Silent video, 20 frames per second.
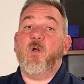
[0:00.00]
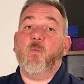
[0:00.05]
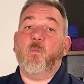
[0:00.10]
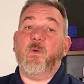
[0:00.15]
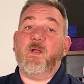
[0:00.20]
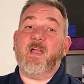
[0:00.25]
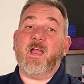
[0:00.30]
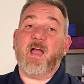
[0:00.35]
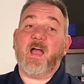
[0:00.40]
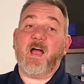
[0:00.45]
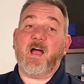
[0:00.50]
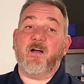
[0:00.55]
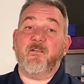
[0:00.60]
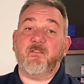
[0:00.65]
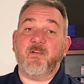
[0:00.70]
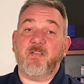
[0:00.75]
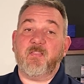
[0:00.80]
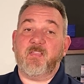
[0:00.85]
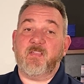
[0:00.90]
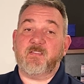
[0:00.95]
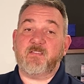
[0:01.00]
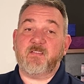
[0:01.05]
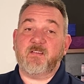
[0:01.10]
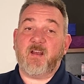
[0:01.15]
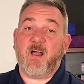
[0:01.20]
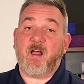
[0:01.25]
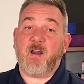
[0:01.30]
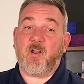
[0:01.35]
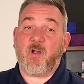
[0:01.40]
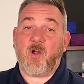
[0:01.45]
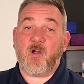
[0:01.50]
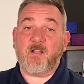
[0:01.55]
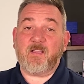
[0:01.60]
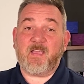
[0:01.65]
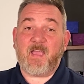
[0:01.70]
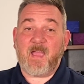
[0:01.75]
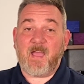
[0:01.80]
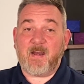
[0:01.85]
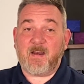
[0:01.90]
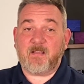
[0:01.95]
we have the Sonata
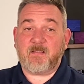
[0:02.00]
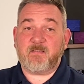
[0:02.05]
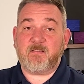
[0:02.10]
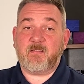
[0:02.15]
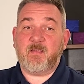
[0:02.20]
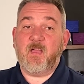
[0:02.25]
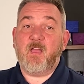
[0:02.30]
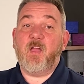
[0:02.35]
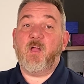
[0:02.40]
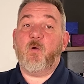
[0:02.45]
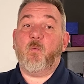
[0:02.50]
Arcanix.